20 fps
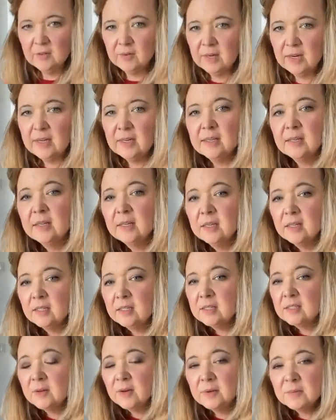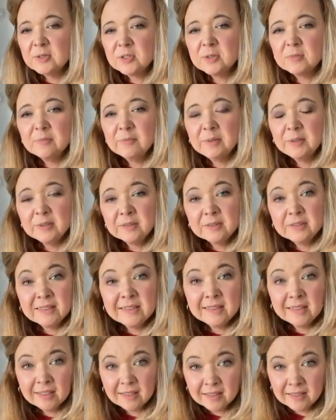All right, so I'm just
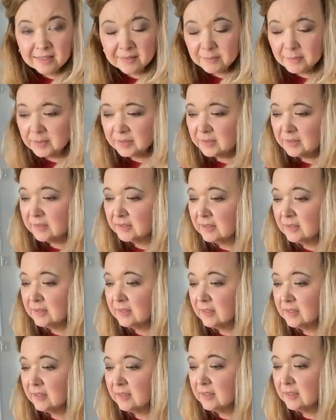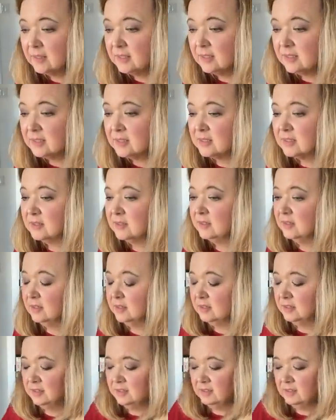building up this